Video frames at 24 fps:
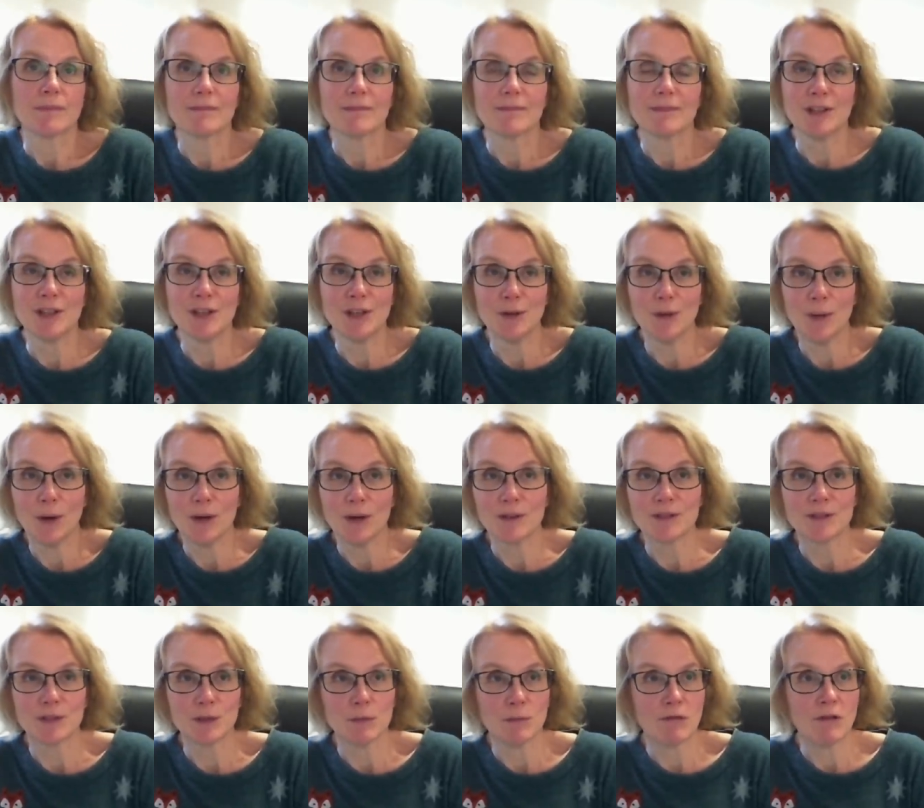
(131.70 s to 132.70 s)
to our
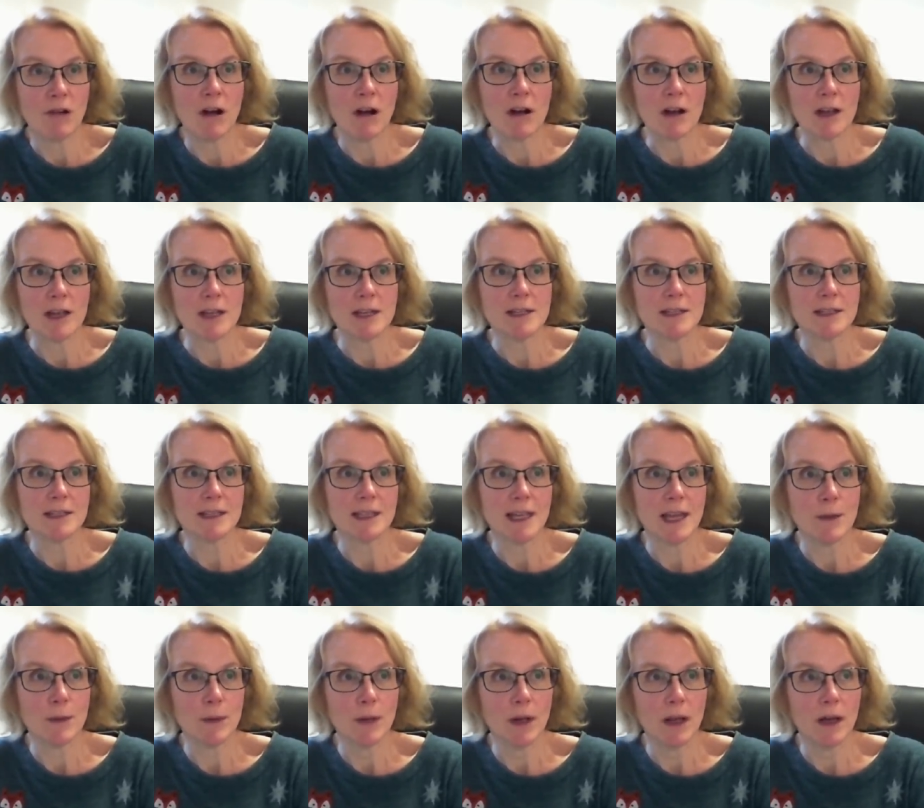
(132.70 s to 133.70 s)
surprise,
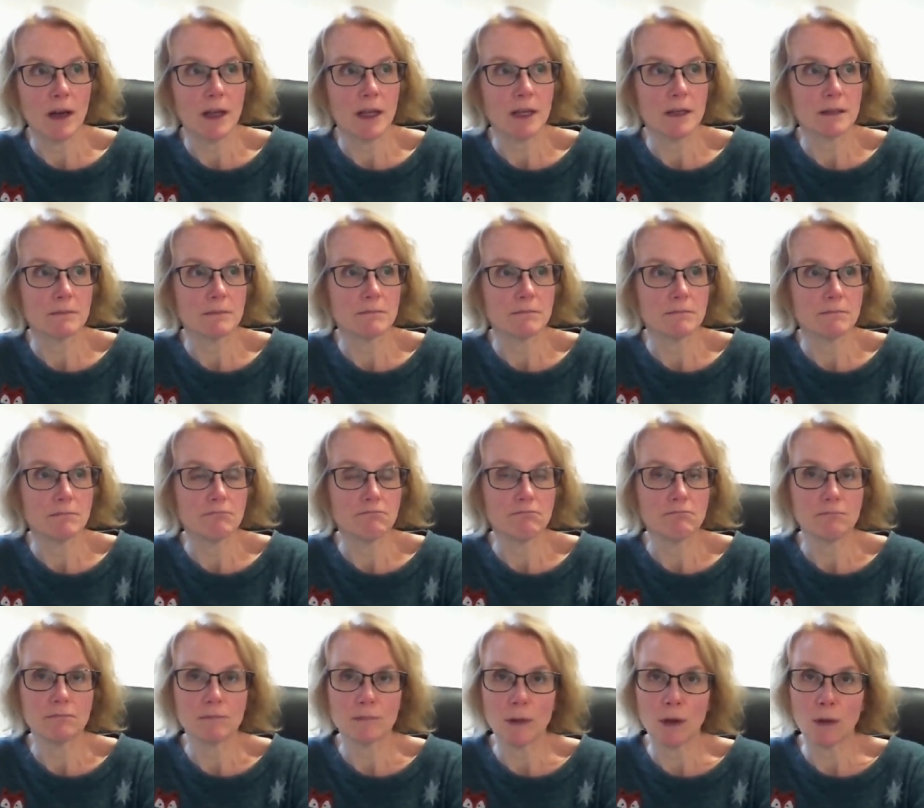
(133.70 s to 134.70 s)
they were like,
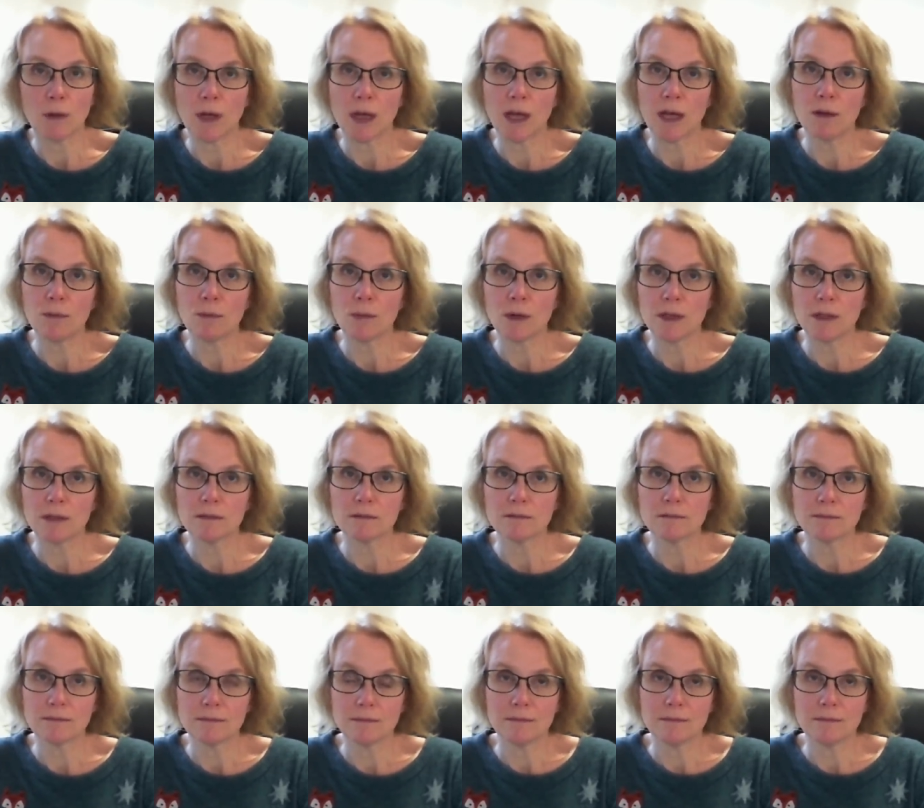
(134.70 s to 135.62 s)
okay, well,